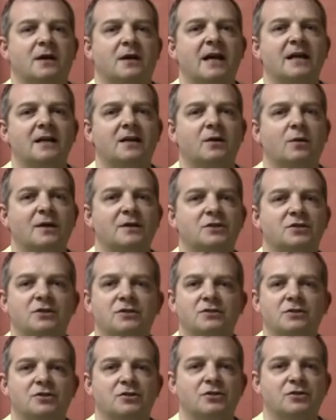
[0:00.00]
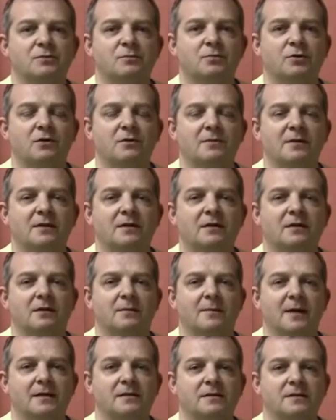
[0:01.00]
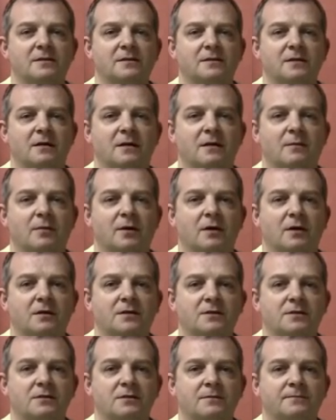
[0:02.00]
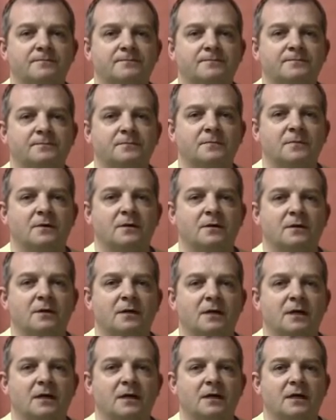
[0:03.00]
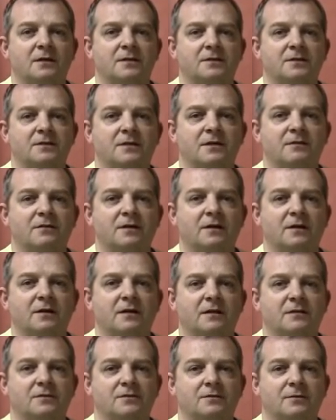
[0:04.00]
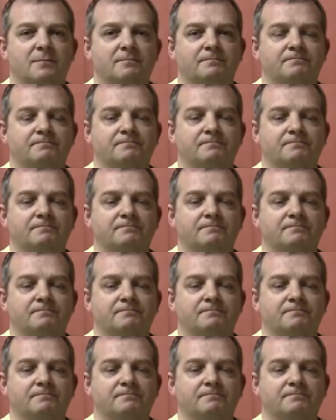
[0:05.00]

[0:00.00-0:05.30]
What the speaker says: Any questions, just put them in the comments box and I'll see if I can answer them.